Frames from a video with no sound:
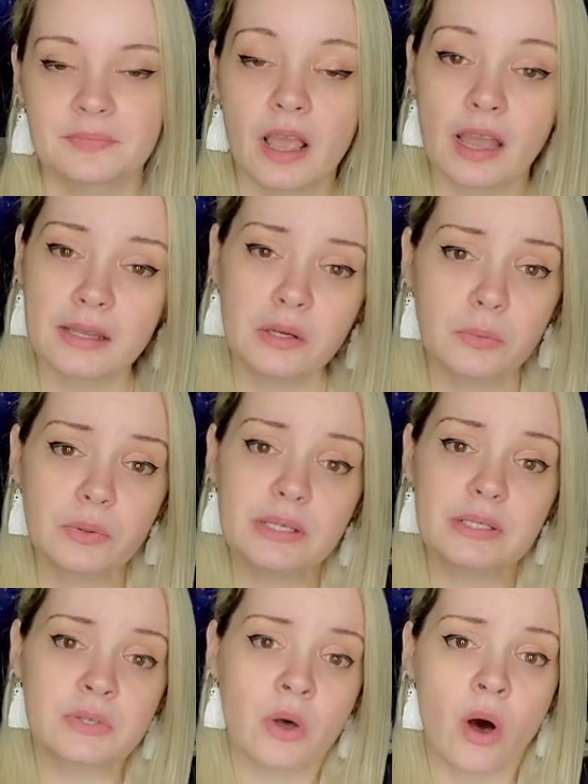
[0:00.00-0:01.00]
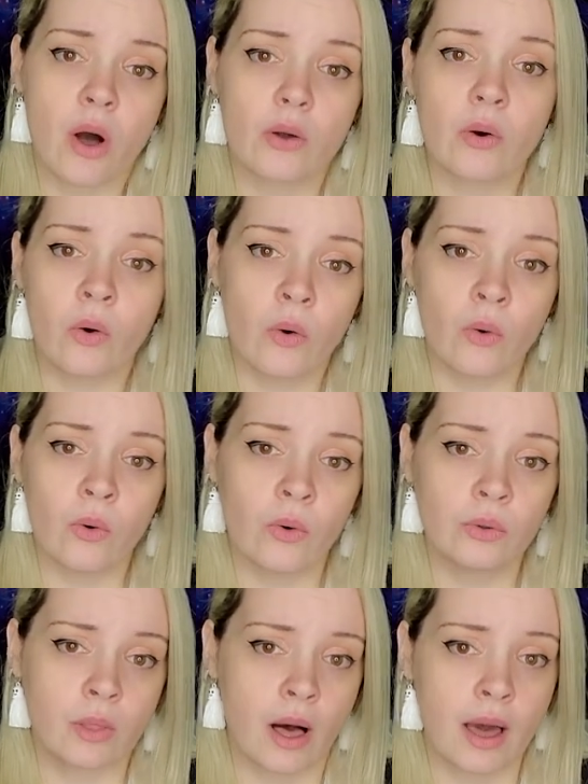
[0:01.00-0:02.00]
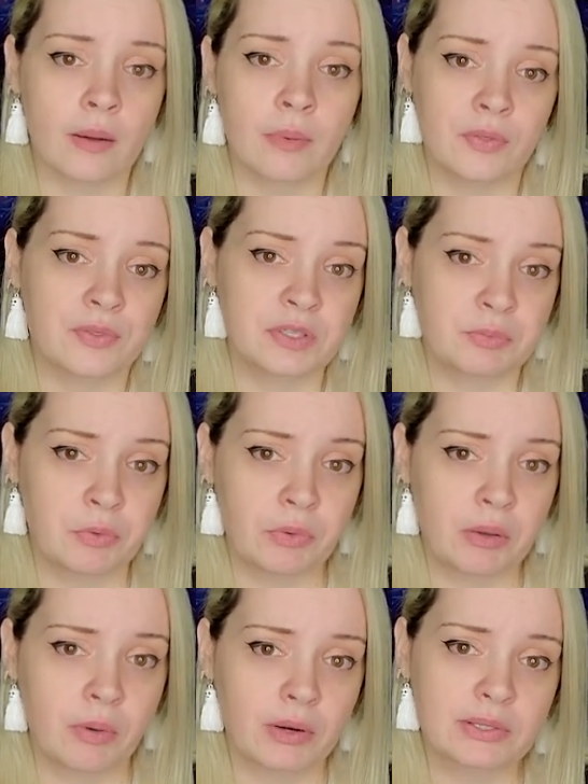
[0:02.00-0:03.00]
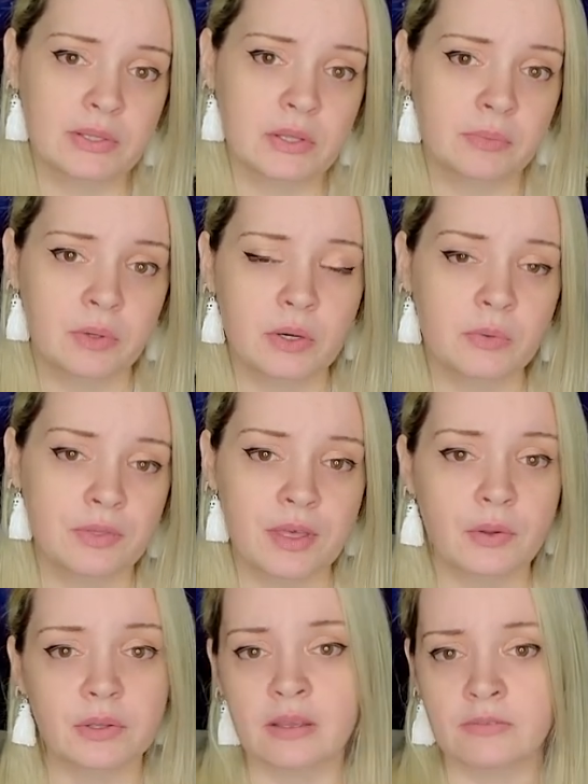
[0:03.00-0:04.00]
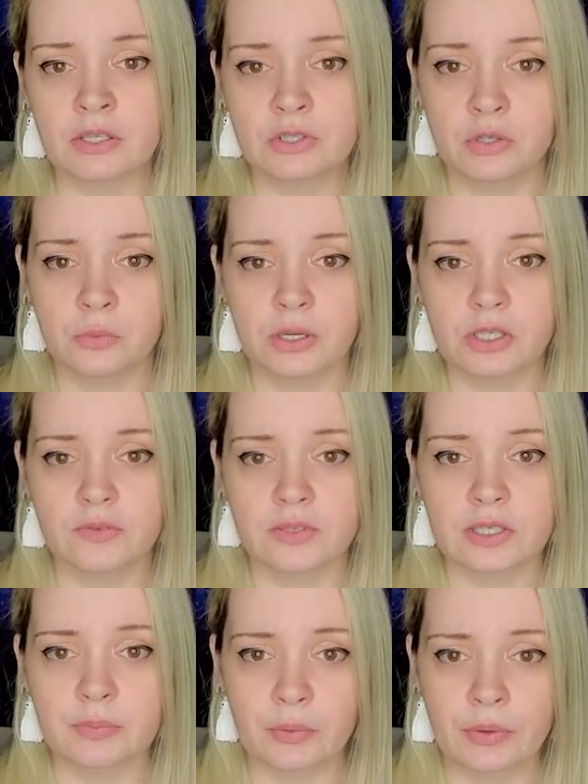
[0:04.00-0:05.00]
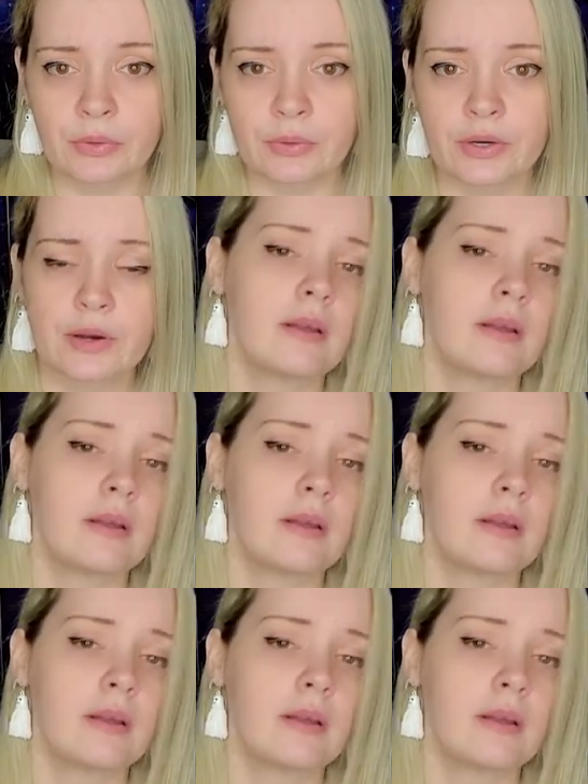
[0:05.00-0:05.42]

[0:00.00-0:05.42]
I can't really talk a whole lot about the spooky parts of the book without giving too much of a spoiler,